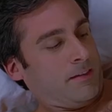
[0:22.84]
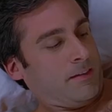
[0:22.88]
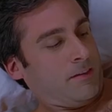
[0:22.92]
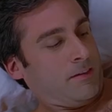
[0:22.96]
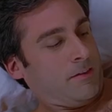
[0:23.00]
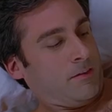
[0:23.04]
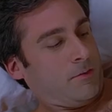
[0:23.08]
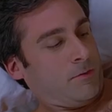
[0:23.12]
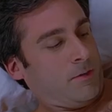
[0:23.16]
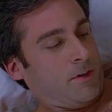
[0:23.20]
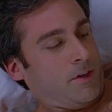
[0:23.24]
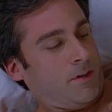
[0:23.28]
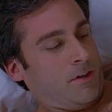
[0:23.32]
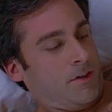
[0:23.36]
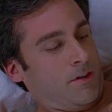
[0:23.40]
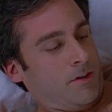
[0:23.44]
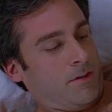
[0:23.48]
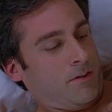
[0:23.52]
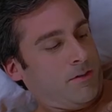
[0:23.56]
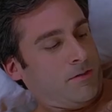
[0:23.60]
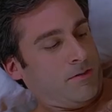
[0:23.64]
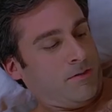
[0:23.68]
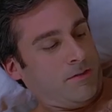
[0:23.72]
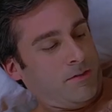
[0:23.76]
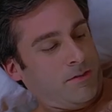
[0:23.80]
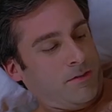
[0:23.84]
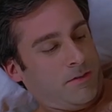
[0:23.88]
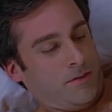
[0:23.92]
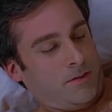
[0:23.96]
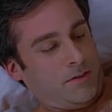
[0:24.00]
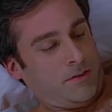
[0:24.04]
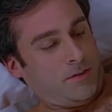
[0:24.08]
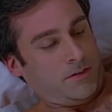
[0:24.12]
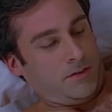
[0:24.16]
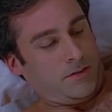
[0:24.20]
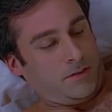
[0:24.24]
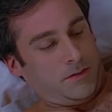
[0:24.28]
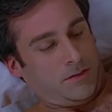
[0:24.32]
Here we go.
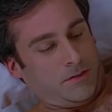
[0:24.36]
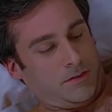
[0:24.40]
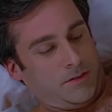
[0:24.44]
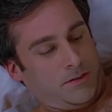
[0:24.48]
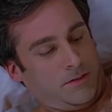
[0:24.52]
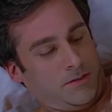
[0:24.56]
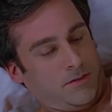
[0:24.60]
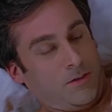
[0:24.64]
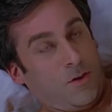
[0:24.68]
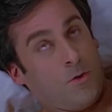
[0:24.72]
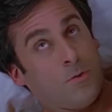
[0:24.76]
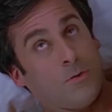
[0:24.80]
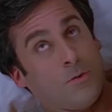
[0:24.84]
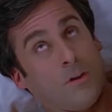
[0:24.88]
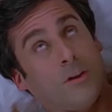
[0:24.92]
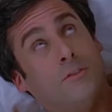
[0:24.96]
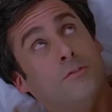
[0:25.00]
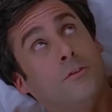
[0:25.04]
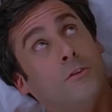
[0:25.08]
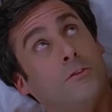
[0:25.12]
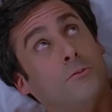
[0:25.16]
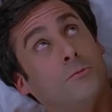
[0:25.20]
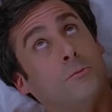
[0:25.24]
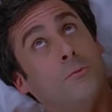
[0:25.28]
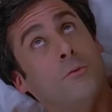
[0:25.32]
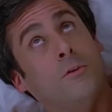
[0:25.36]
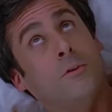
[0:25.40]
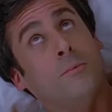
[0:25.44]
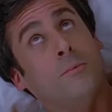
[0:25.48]
Oh, that feels